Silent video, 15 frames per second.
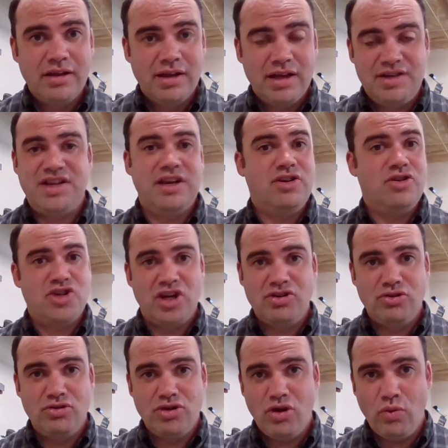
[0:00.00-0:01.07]
It said you shall
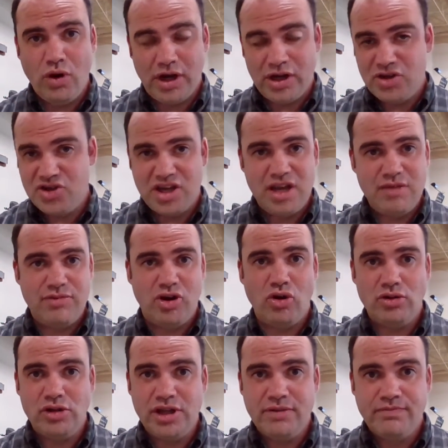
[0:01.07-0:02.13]
do no work, you should keep it
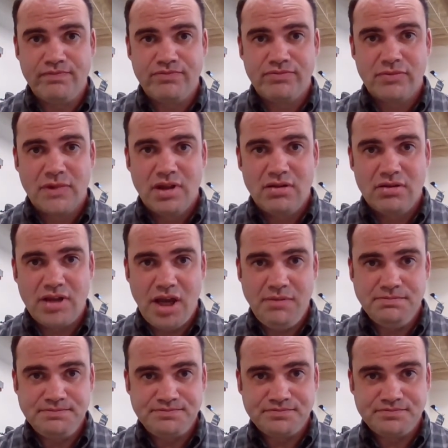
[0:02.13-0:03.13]
holy. Okay,